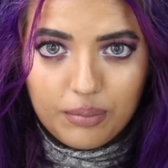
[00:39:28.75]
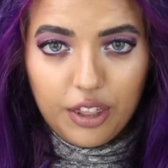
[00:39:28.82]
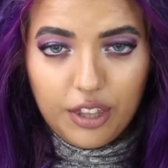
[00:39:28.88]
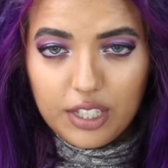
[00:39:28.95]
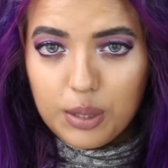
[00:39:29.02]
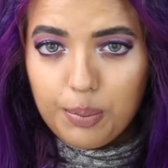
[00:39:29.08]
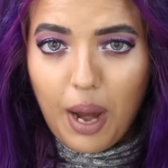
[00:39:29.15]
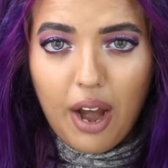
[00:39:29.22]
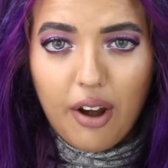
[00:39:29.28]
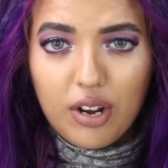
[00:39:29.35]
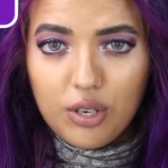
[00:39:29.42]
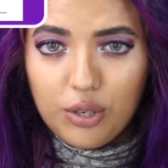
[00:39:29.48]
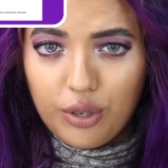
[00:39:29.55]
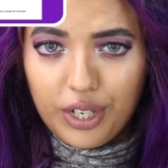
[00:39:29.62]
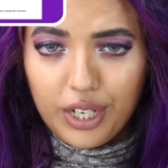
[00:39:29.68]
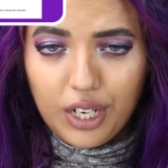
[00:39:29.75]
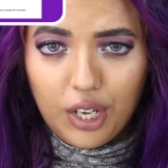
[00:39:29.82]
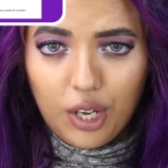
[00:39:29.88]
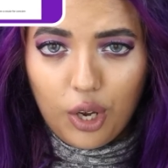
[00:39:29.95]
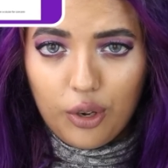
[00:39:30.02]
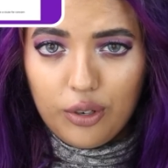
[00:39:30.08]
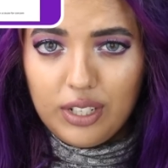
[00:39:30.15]
This
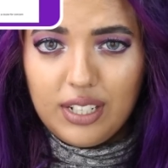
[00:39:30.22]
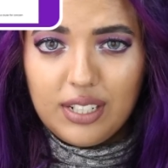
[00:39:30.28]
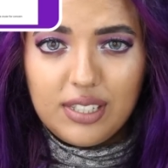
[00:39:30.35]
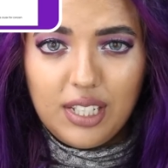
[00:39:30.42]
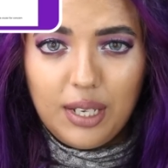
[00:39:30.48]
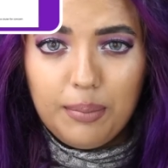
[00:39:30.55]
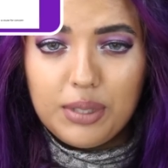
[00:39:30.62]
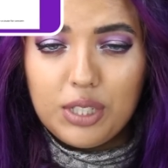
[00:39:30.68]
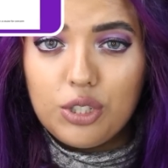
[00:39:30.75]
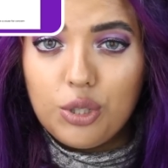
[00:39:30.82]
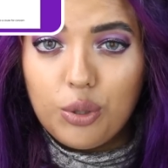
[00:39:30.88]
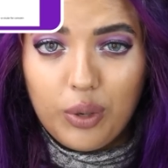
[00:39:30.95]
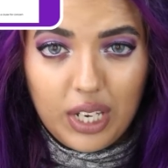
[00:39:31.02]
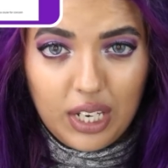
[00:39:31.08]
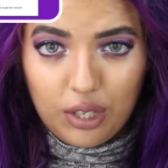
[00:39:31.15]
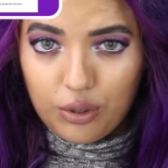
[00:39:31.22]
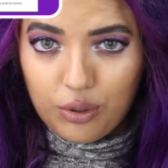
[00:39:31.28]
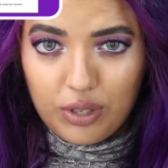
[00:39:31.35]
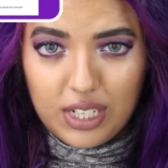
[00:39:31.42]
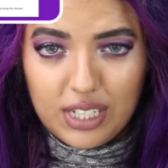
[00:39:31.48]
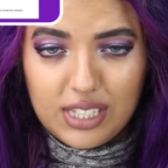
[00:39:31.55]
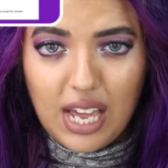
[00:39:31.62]
paranoia only seemed to
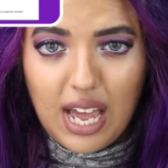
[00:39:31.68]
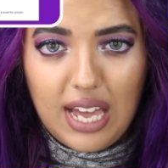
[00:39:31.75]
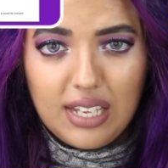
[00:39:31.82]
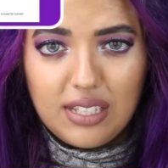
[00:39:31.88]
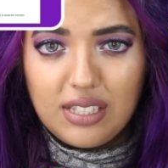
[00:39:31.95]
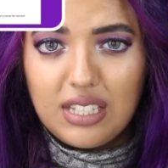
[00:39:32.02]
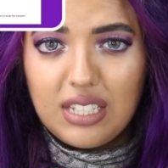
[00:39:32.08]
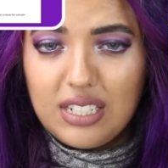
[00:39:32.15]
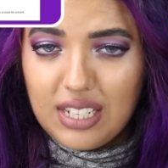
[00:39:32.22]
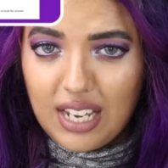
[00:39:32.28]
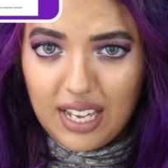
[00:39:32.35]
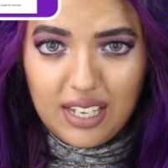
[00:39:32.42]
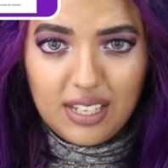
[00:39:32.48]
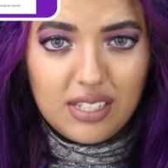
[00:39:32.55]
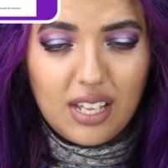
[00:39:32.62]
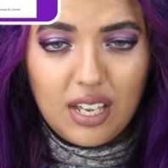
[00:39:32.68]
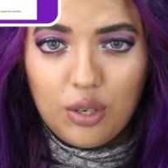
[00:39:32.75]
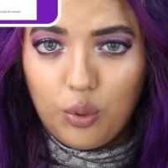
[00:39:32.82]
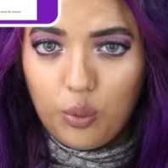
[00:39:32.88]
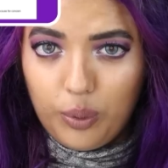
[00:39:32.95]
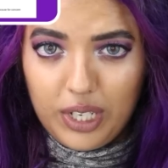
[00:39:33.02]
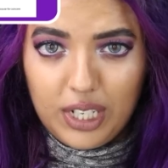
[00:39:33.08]
increase as the days
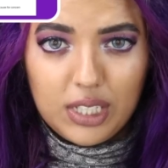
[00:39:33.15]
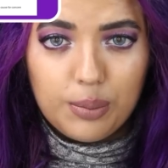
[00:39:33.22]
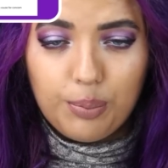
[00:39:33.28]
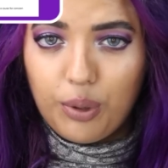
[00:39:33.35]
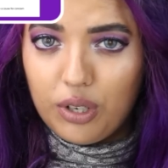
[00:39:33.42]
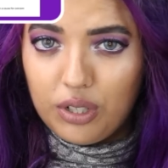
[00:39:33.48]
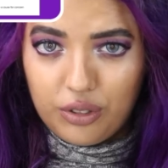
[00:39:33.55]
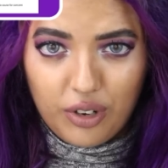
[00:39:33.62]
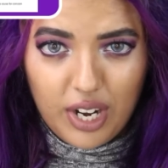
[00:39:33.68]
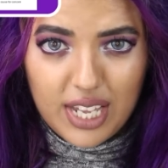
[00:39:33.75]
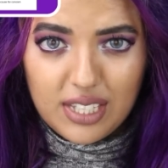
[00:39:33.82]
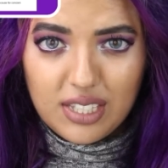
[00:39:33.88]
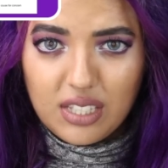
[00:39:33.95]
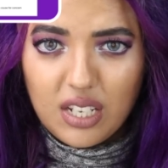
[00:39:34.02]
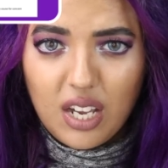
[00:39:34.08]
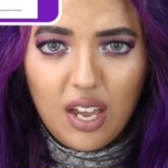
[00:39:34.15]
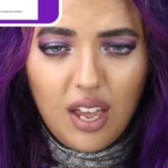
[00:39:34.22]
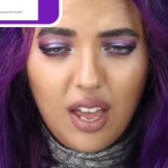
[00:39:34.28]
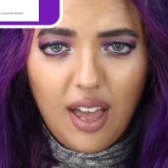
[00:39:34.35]
and weeks progressed,